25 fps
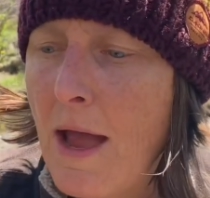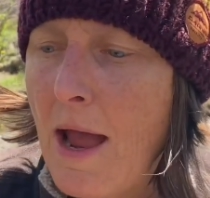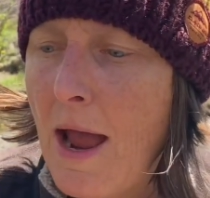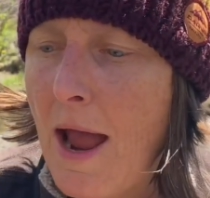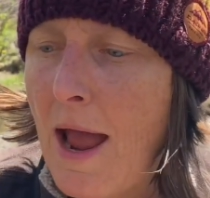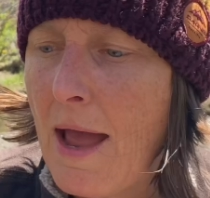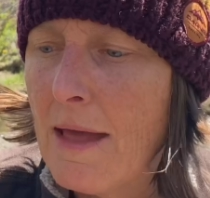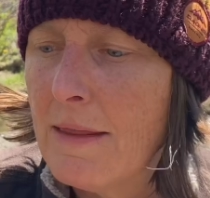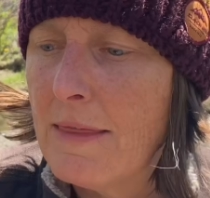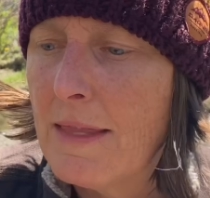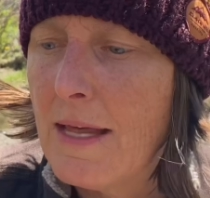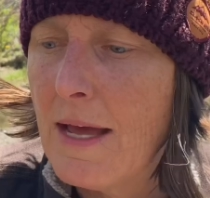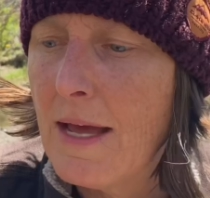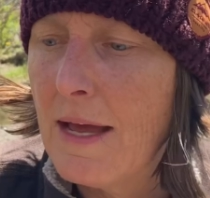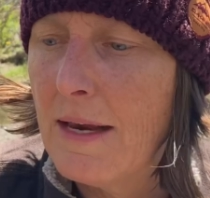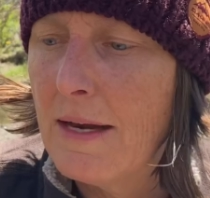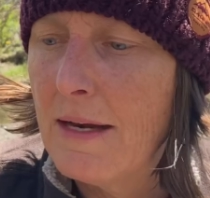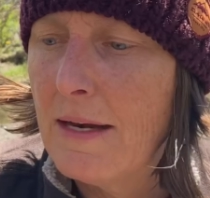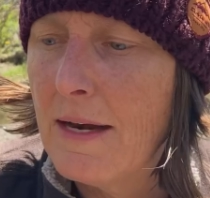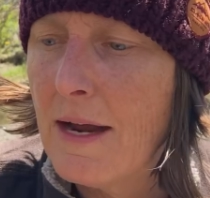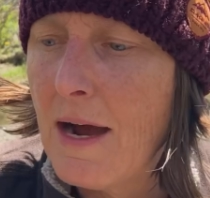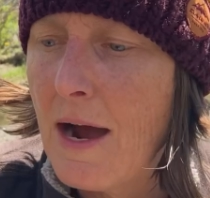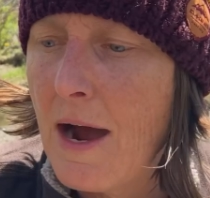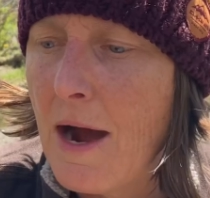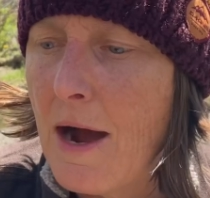And
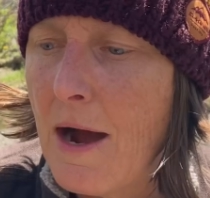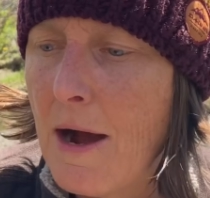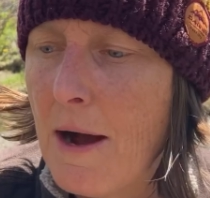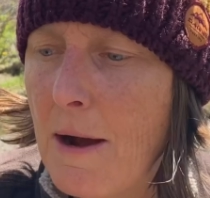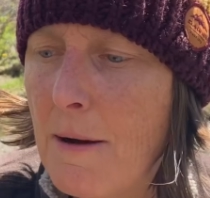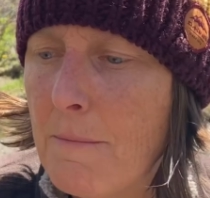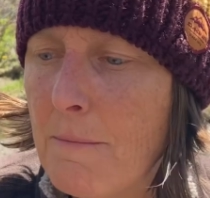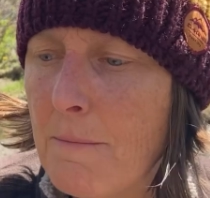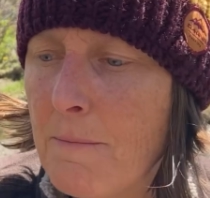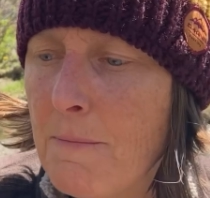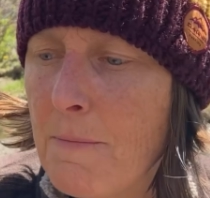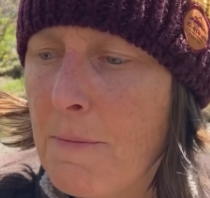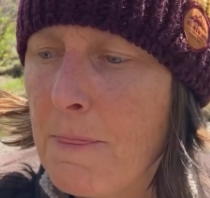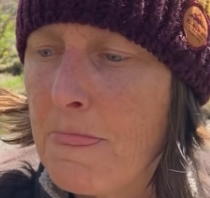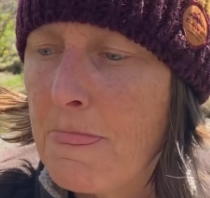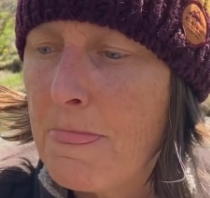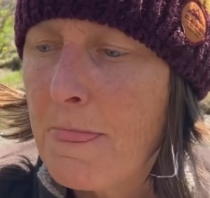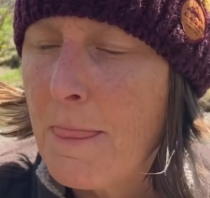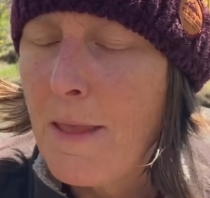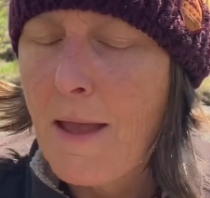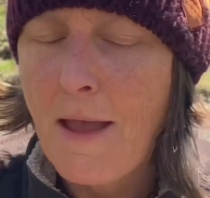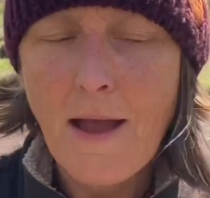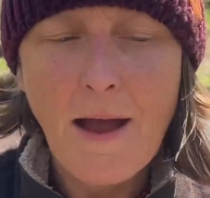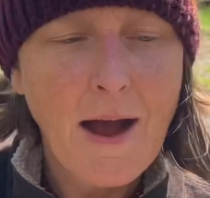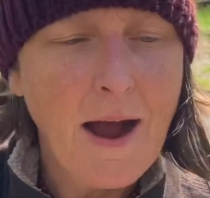then
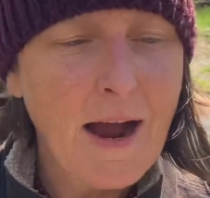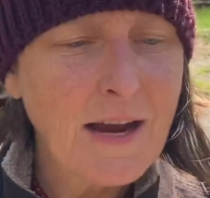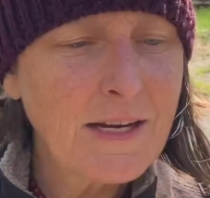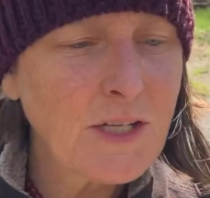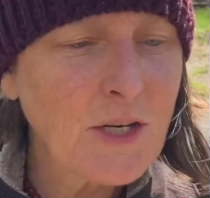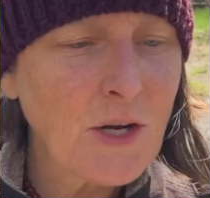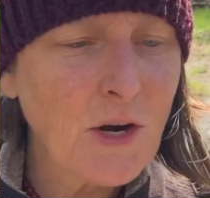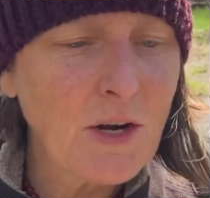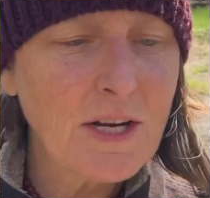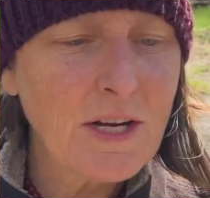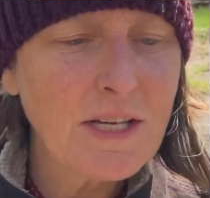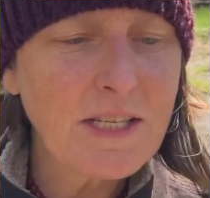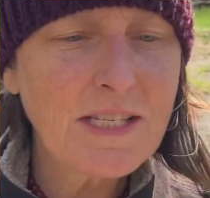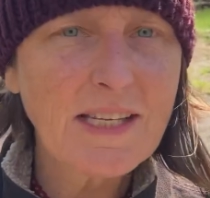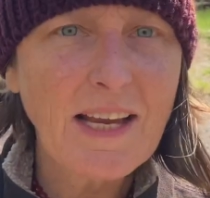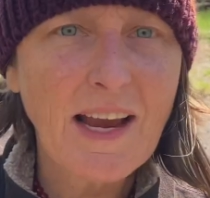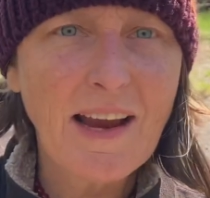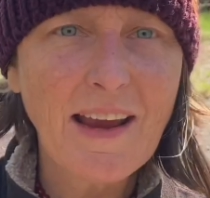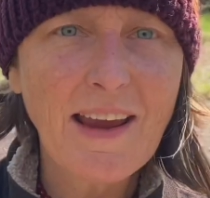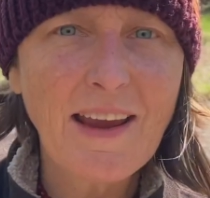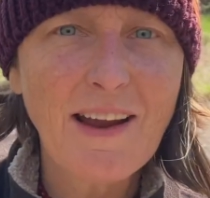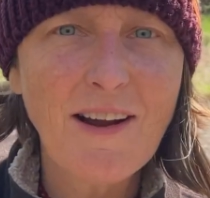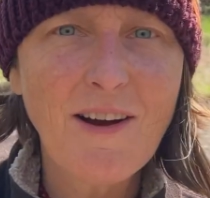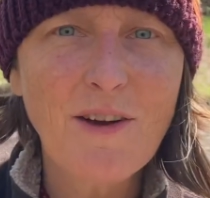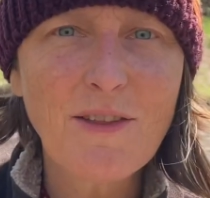I started
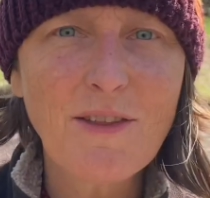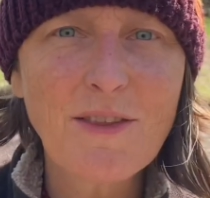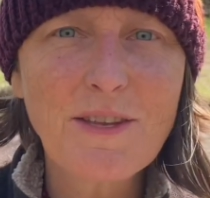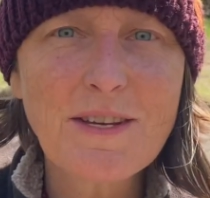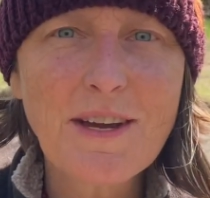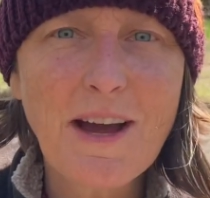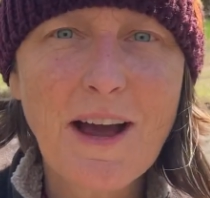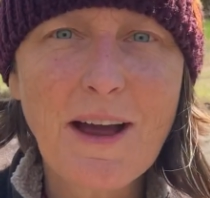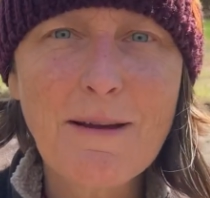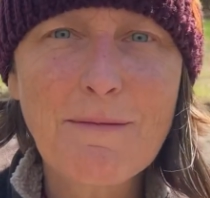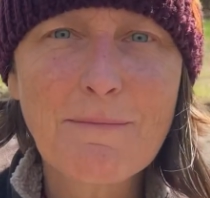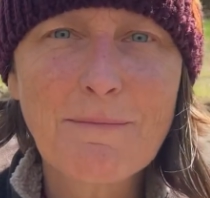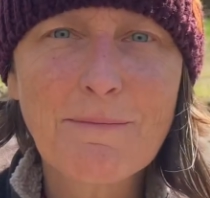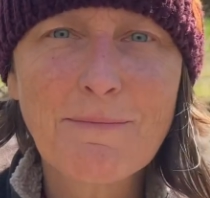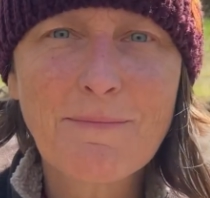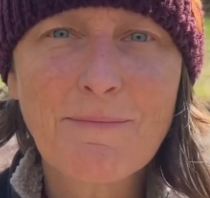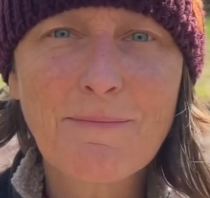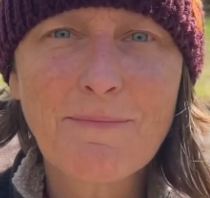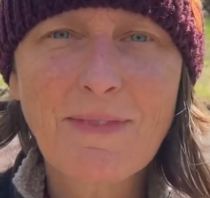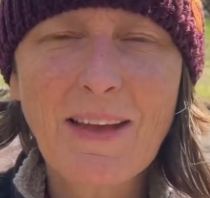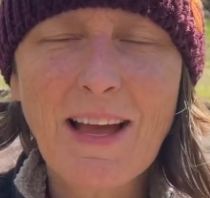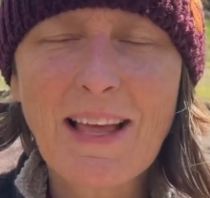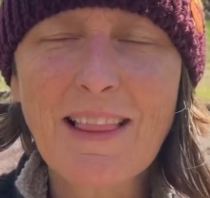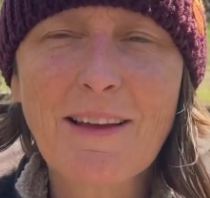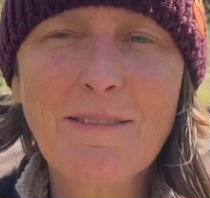singing all the time.
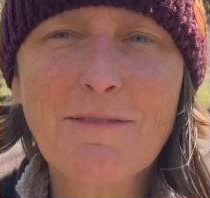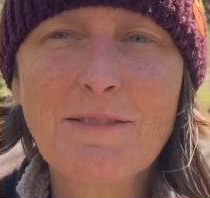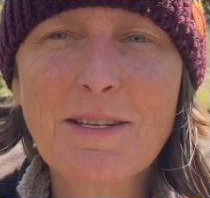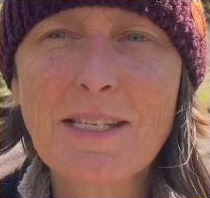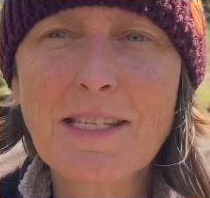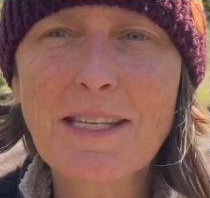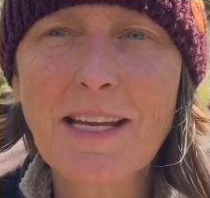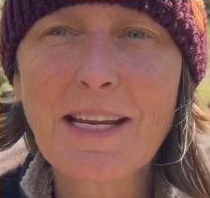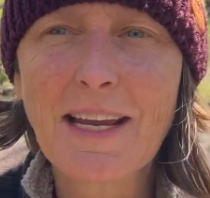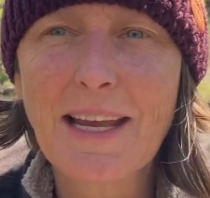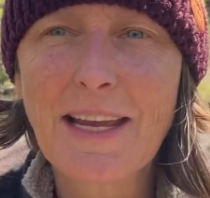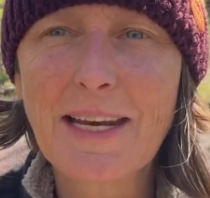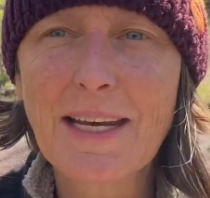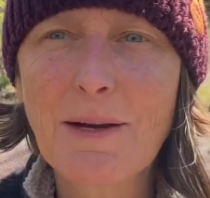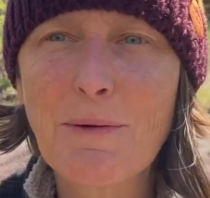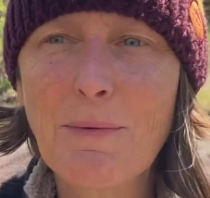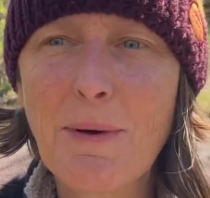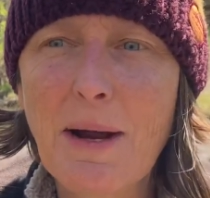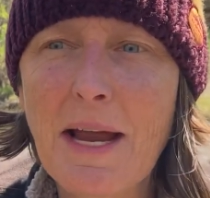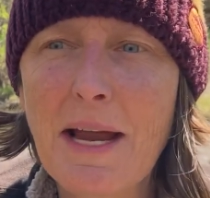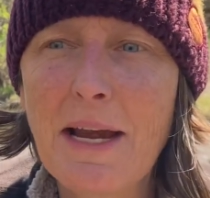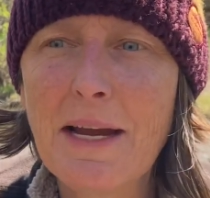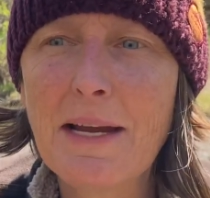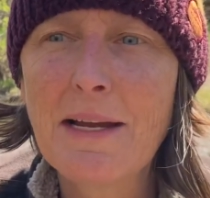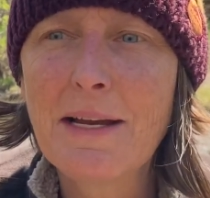I love to sing
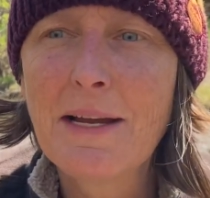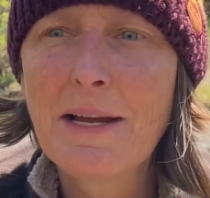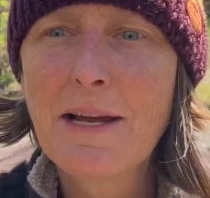anyway,